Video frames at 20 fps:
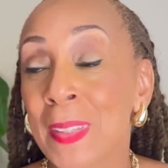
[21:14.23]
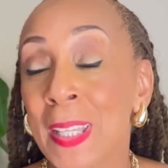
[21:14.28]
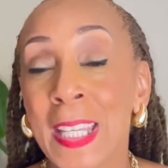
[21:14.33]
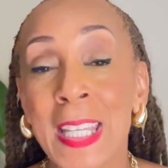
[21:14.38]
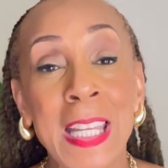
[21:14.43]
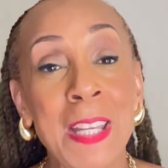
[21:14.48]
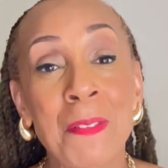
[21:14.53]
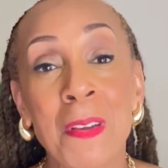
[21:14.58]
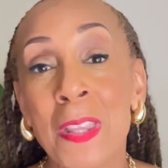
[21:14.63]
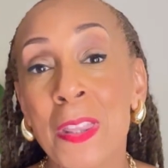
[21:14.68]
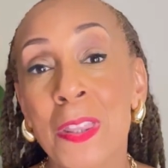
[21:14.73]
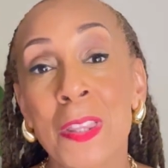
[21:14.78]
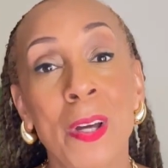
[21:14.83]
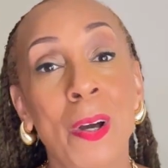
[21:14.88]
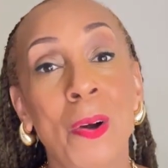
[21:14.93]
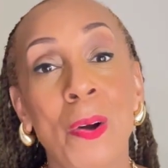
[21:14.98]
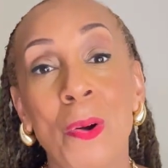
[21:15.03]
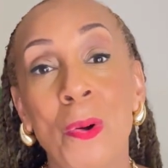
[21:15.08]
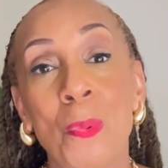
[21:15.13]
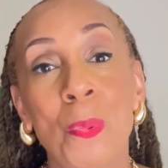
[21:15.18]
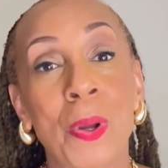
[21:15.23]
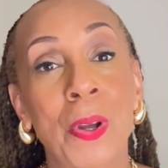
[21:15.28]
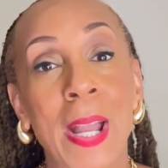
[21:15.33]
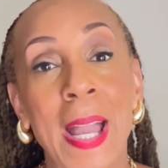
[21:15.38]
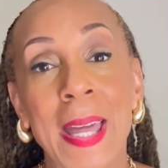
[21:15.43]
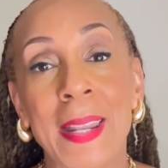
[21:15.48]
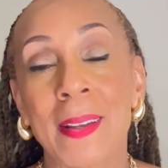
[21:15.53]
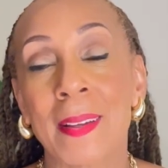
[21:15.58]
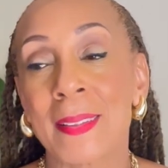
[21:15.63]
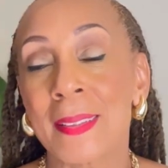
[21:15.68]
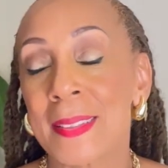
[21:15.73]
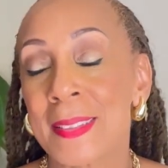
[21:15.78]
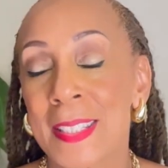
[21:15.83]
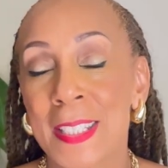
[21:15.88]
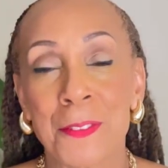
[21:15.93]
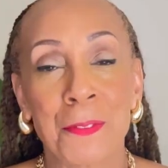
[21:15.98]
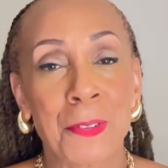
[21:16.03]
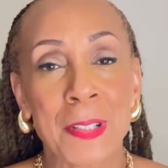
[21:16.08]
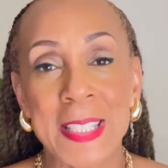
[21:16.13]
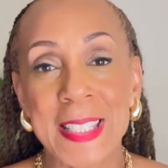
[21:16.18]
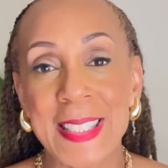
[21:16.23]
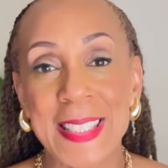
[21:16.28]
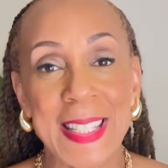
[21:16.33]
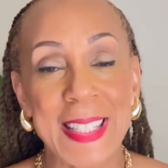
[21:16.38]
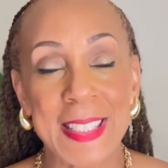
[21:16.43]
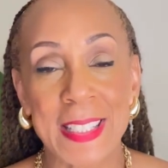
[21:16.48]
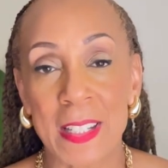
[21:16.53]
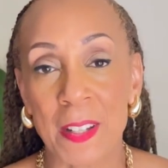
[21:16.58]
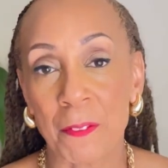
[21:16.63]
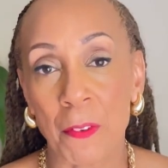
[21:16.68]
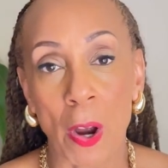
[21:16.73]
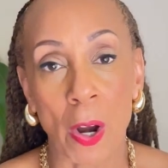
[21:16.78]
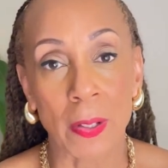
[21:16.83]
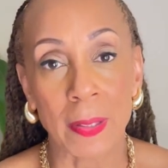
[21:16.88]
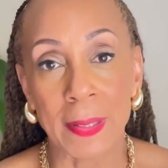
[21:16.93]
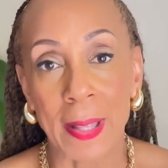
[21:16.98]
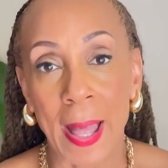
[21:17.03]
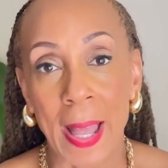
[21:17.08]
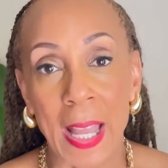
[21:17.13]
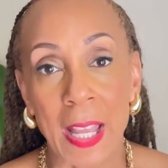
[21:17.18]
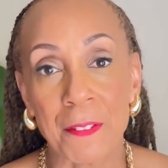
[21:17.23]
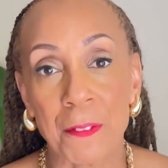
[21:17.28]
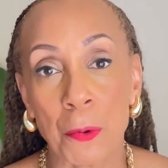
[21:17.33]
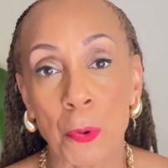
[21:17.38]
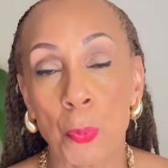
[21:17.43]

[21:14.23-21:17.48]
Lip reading: Even though we're at a different season of our life,